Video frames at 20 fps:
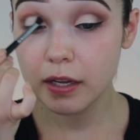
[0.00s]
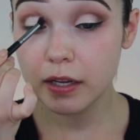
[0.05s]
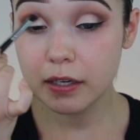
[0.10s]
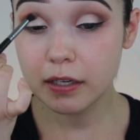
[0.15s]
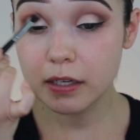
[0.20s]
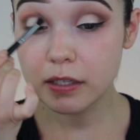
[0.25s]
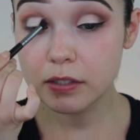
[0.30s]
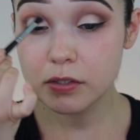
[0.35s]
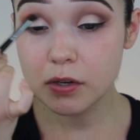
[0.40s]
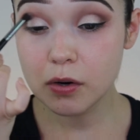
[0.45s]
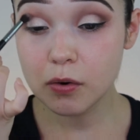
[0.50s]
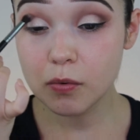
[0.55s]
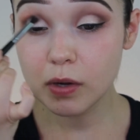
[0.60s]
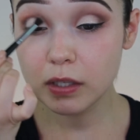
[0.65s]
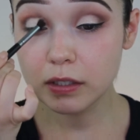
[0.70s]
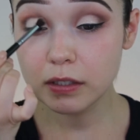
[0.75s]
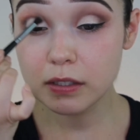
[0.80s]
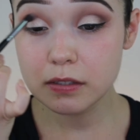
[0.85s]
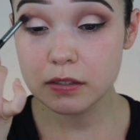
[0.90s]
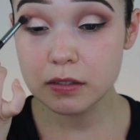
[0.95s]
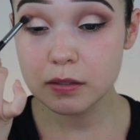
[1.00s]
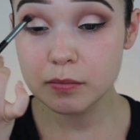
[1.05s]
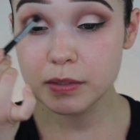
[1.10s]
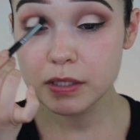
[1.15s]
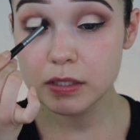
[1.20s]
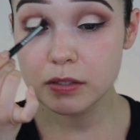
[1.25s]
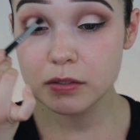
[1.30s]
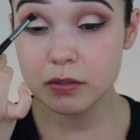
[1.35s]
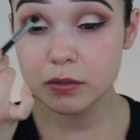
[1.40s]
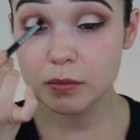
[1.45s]
And I don't want this to
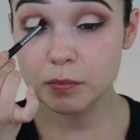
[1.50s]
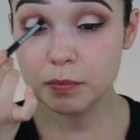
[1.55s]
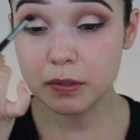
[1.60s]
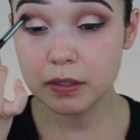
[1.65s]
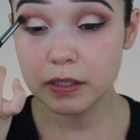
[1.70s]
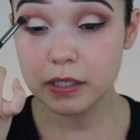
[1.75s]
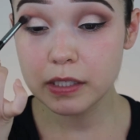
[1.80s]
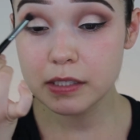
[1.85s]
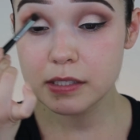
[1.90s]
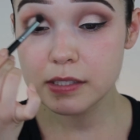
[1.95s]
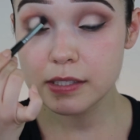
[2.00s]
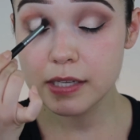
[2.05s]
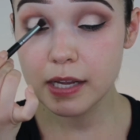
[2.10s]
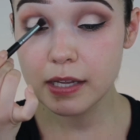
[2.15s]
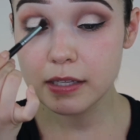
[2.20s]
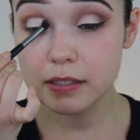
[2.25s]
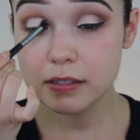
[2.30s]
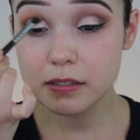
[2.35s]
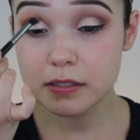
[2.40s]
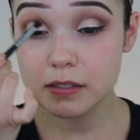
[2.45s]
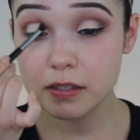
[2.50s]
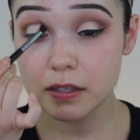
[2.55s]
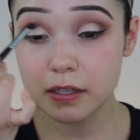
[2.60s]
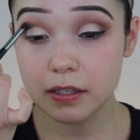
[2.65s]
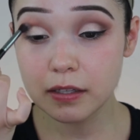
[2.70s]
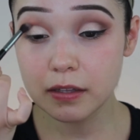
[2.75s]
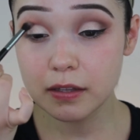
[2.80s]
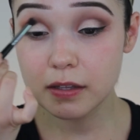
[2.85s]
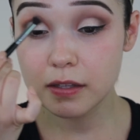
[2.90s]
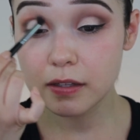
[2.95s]
be super intense
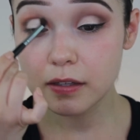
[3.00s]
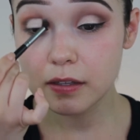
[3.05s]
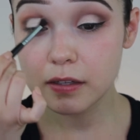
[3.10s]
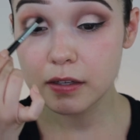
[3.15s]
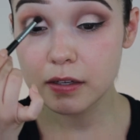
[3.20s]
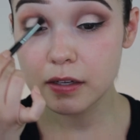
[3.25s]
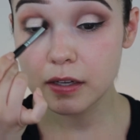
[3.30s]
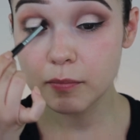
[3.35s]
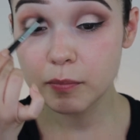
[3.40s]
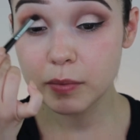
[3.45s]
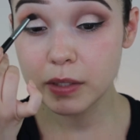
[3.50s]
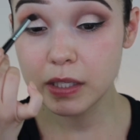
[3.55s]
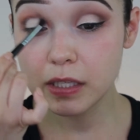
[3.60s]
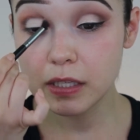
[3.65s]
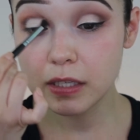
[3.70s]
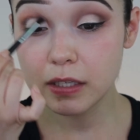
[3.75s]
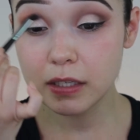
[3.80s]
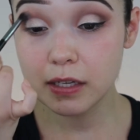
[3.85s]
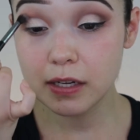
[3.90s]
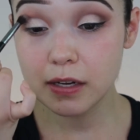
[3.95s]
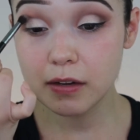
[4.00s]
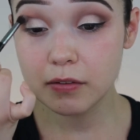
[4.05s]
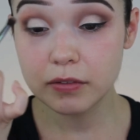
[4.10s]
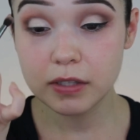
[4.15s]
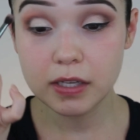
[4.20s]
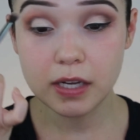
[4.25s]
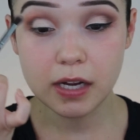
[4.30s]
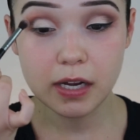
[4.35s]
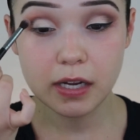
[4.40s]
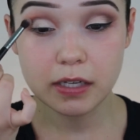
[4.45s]
in the beginning of
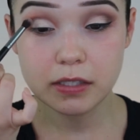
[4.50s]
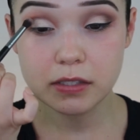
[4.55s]
the eye.